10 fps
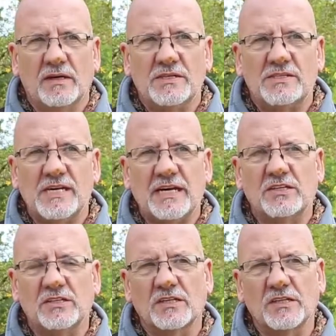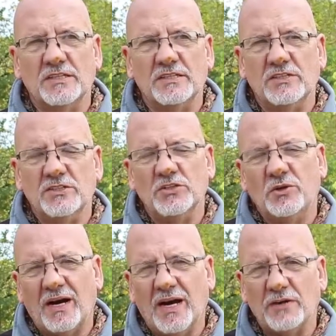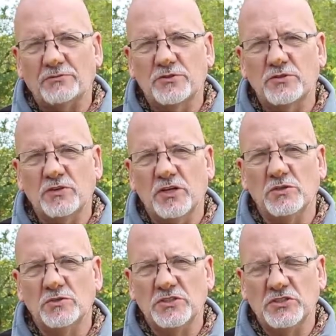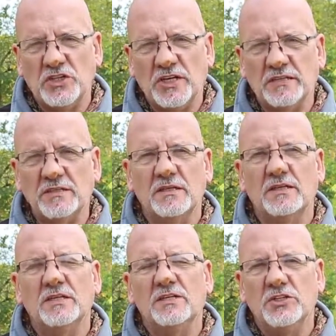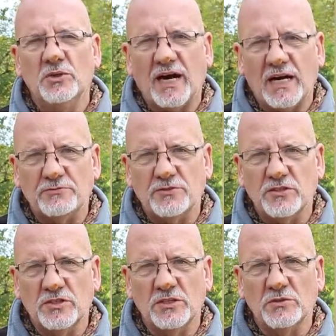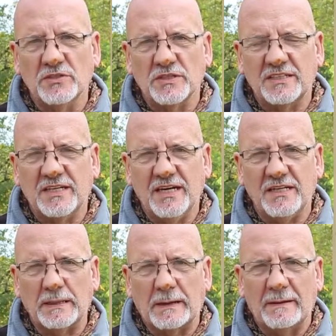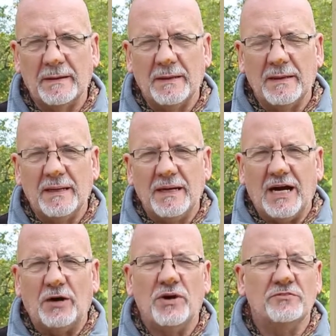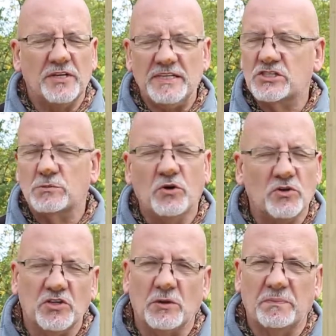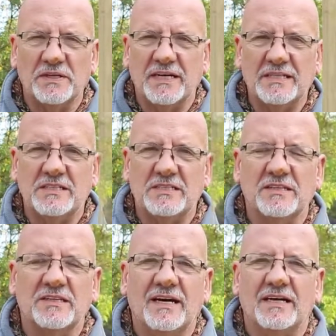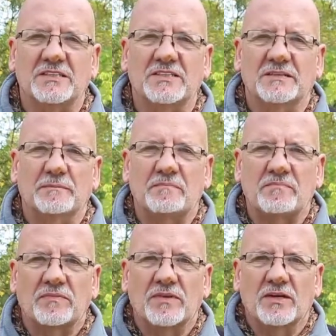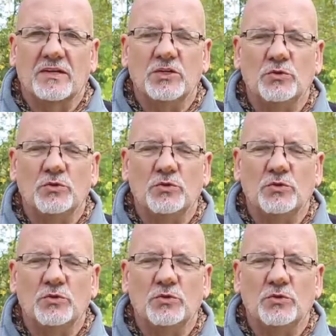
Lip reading: Secondly, you have to know the Djinn, you have to know the king. However, it's more complicated than that. You